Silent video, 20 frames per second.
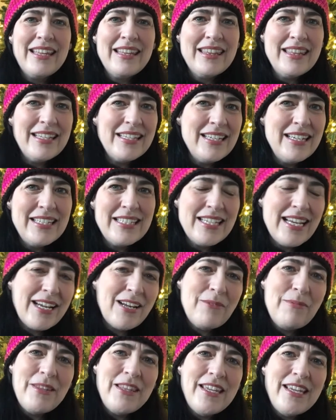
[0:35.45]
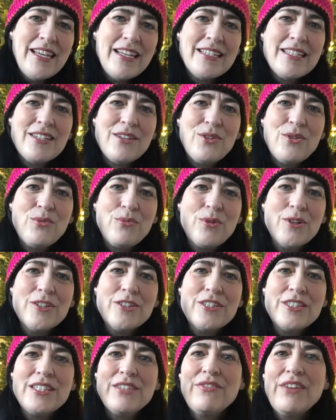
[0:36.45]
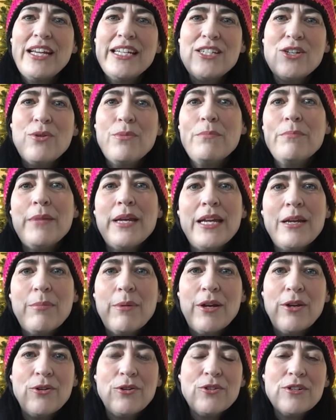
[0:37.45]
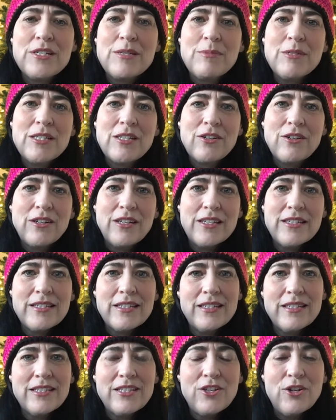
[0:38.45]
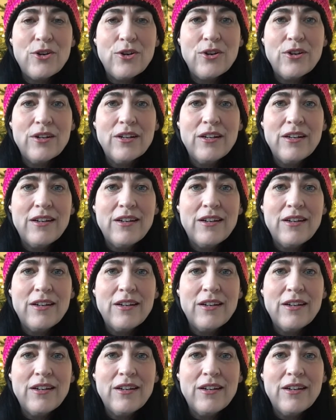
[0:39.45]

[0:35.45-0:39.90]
it's not going to be the end of the world if I don't make my own Christmas cookies this year.